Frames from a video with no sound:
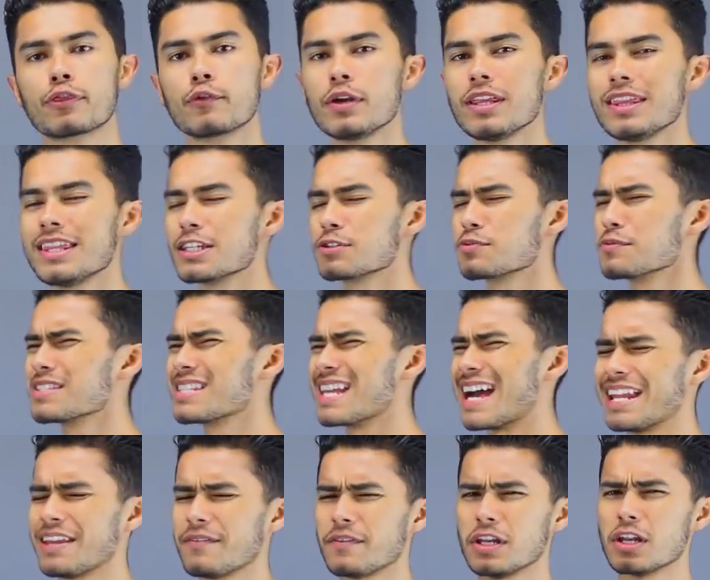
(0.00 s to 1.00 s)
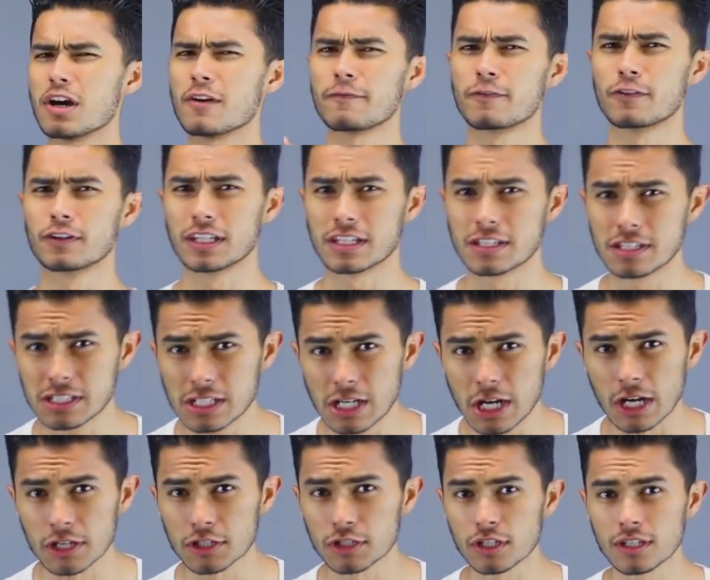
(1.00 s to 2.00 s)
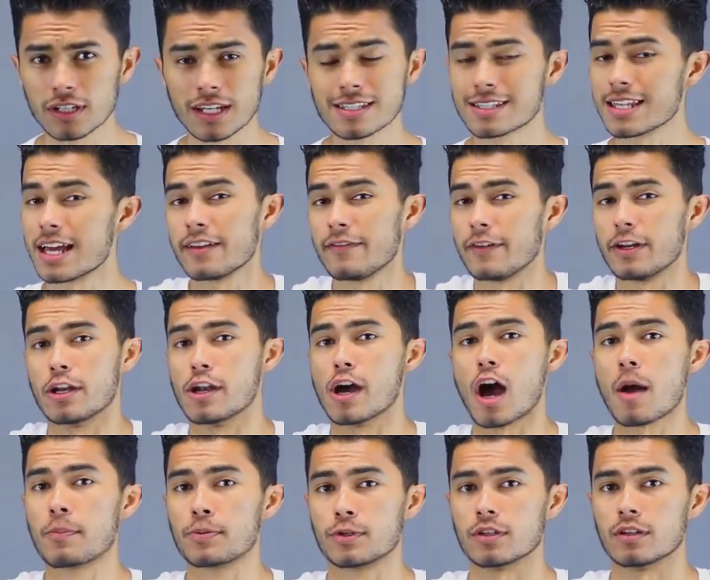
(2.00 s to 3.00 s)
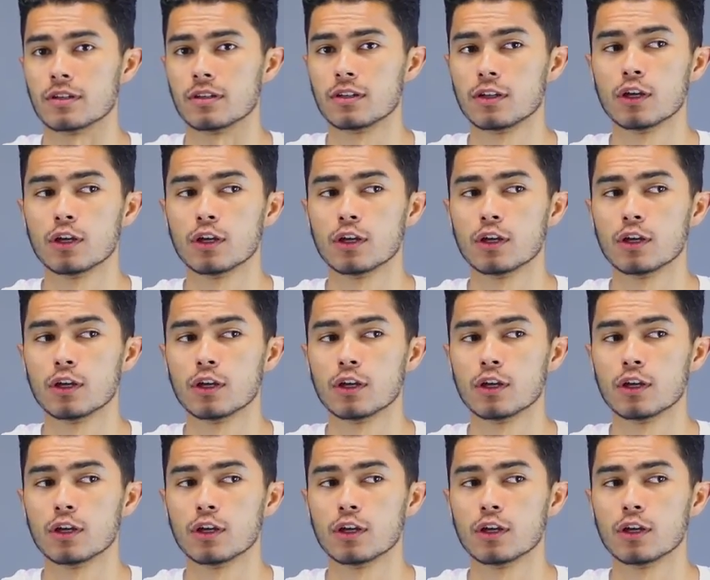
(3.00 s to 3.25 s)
3, this one's not even up for discussion. It's not even an option.